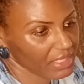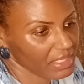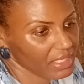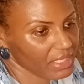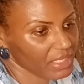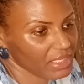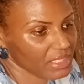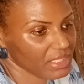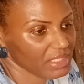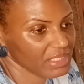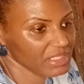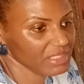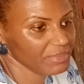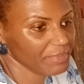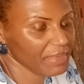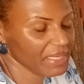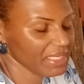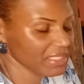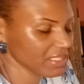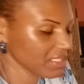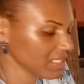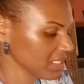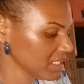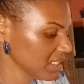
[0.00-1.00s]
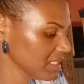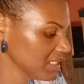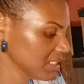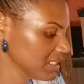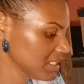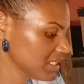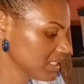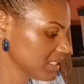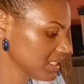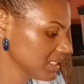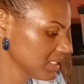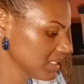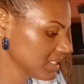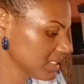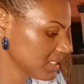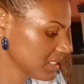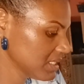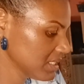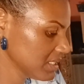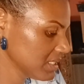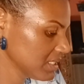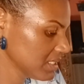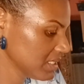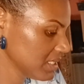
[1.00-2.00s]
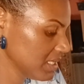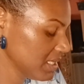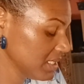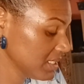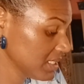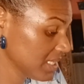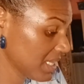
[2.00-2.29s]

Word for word: This person is is is